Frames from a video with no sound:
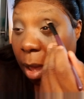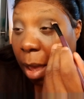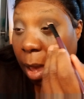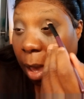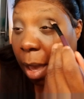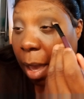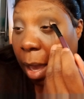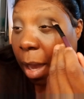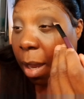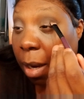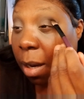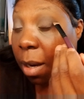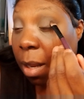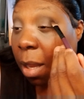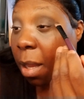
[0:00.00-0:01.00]
And
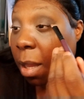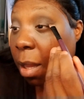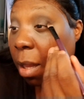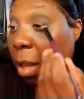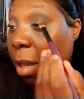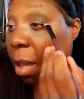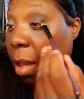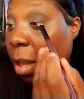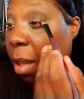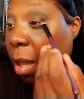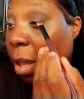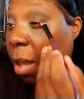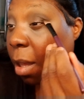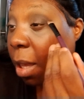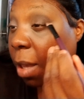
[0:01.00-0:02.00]

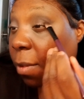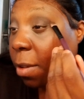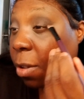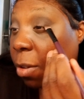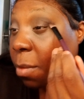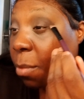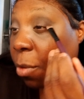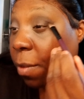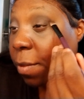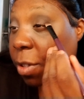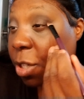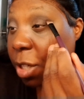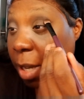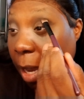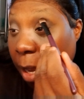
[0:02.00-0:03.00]
give it a little more of a
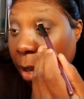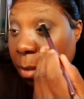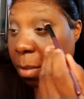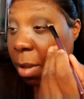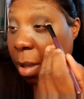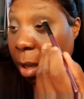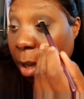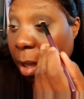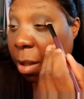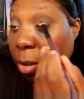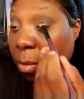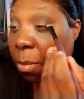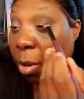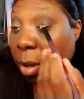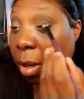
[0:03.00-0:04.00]
shape, a little
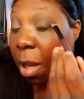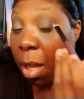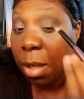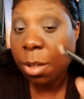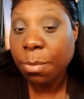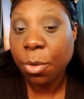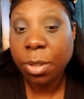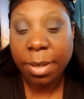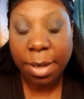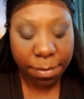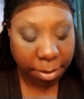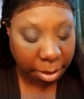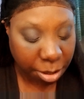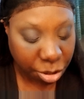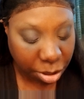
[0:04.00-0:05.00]
more color, more
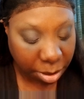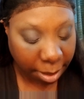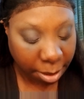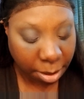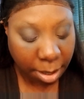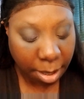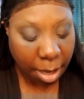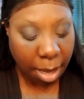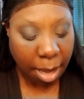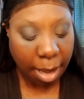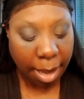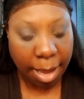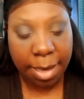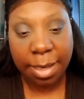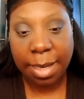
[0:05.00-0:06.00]
definition there.
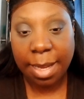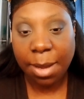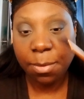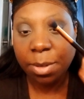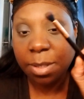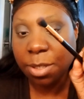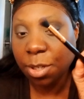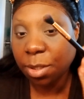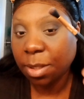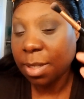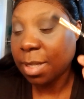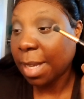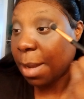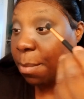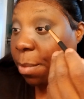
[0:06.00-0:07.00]
And then I took the
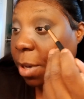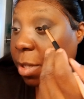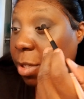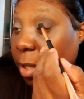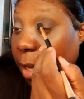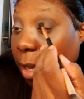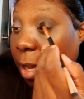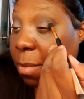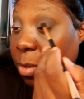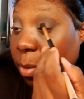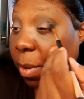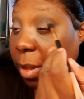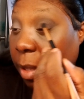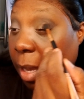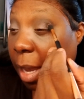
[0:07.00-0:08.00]
same brush that comes with
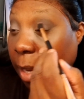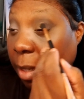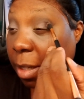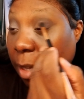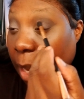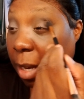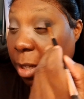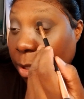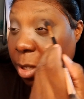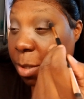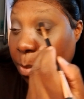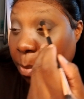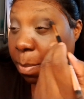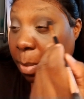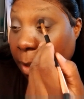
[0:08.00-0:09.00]
it and then kind of just
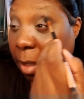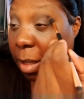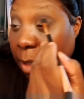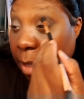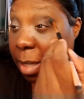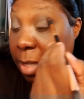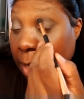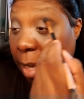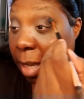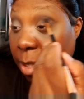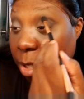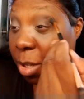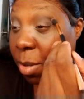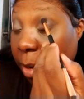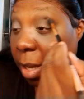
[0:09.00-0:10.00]
blended this
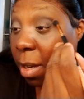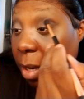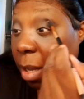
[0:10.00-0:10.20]
into it.